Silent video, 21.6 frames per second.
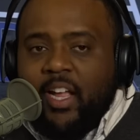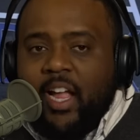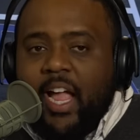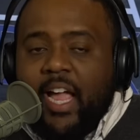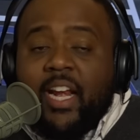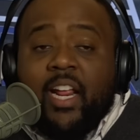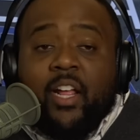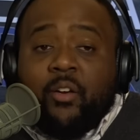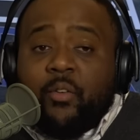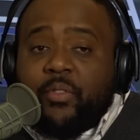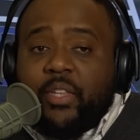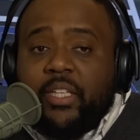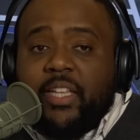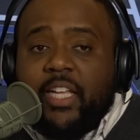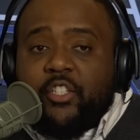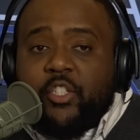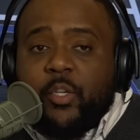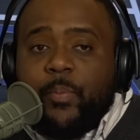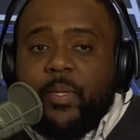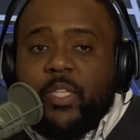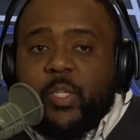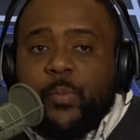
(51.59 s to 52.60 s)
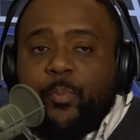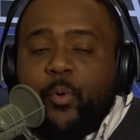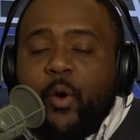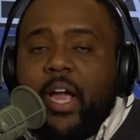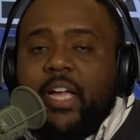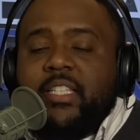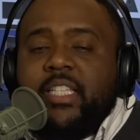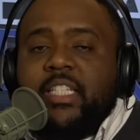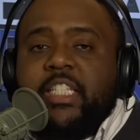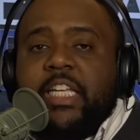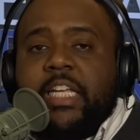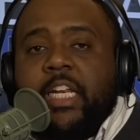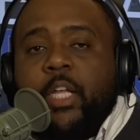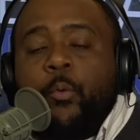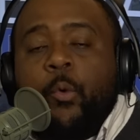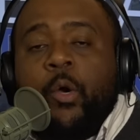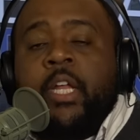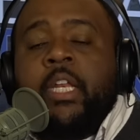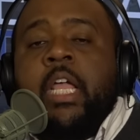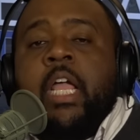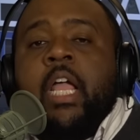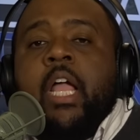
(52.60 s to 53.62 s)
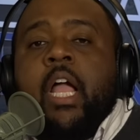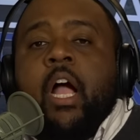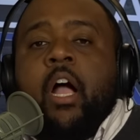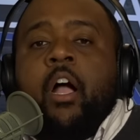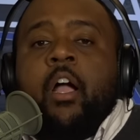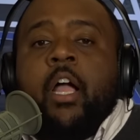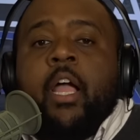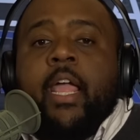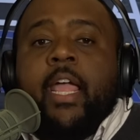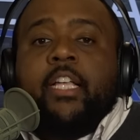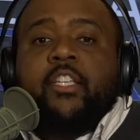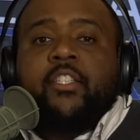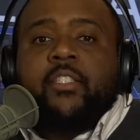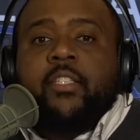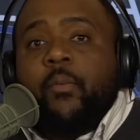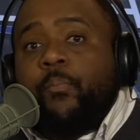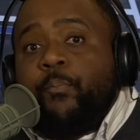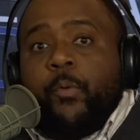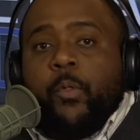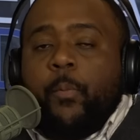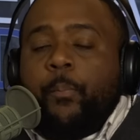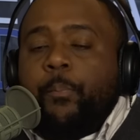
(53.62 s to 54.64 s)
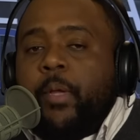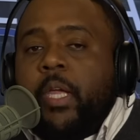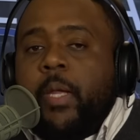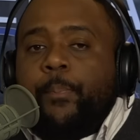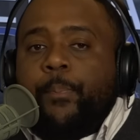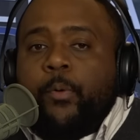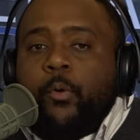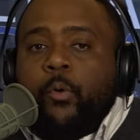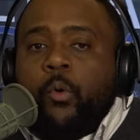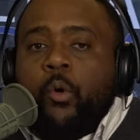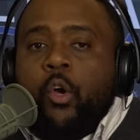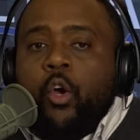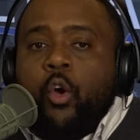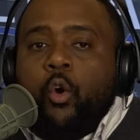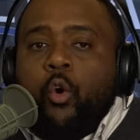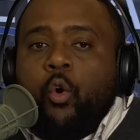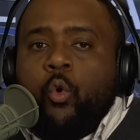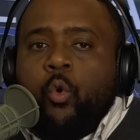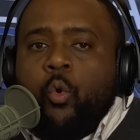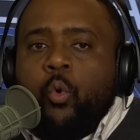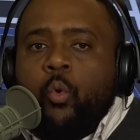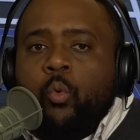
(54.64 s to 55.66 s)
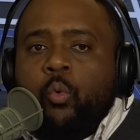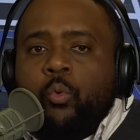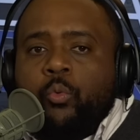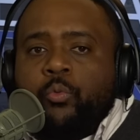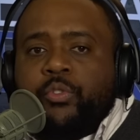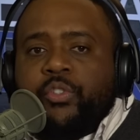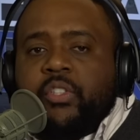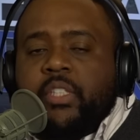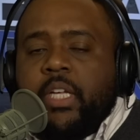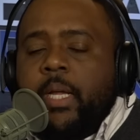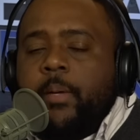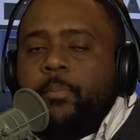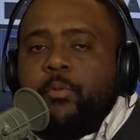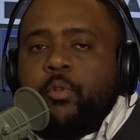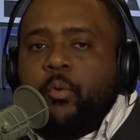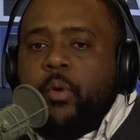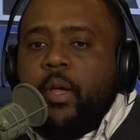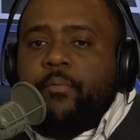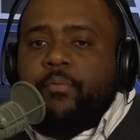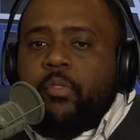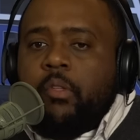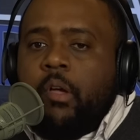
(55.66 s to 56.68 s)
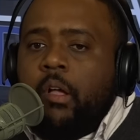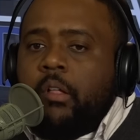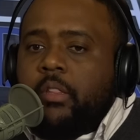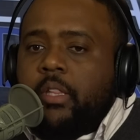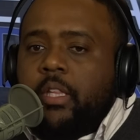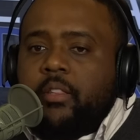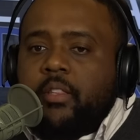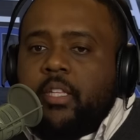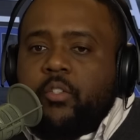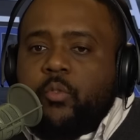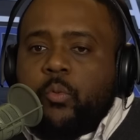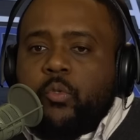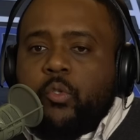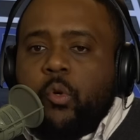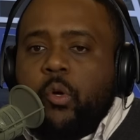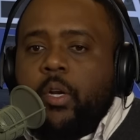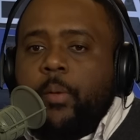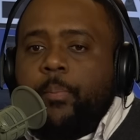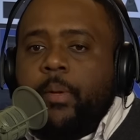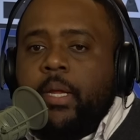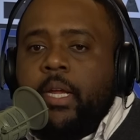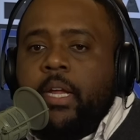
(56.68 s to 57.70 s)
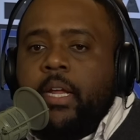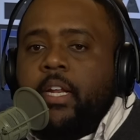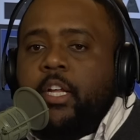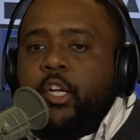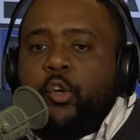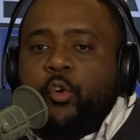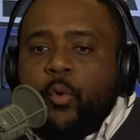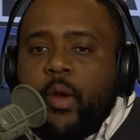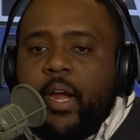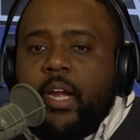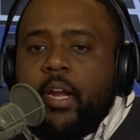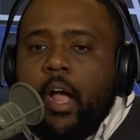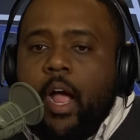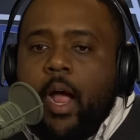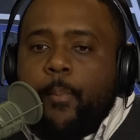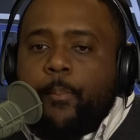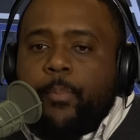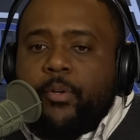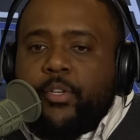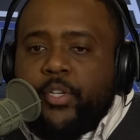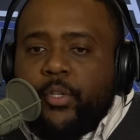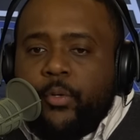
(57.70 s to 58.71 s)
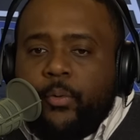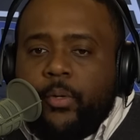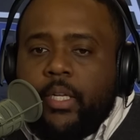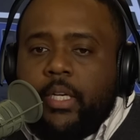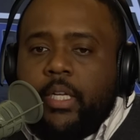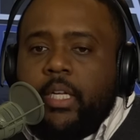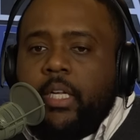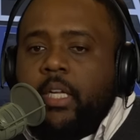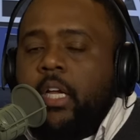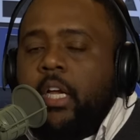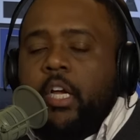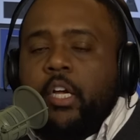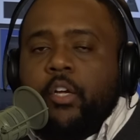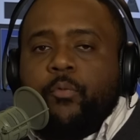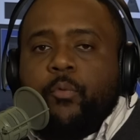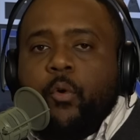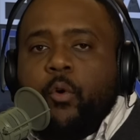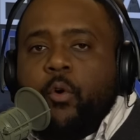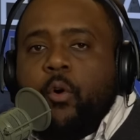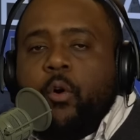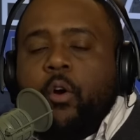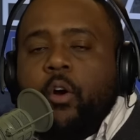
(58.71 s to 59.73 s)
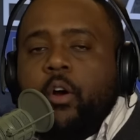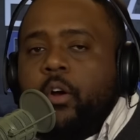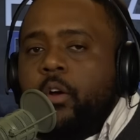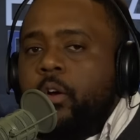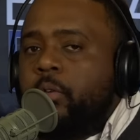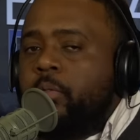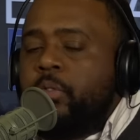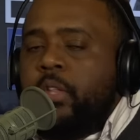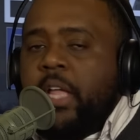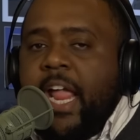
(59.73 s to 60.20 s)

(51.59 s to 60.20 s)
And I don't think that should be surprising to anyone, except for the people who seem to have thought that this was going to be a great opportunity for the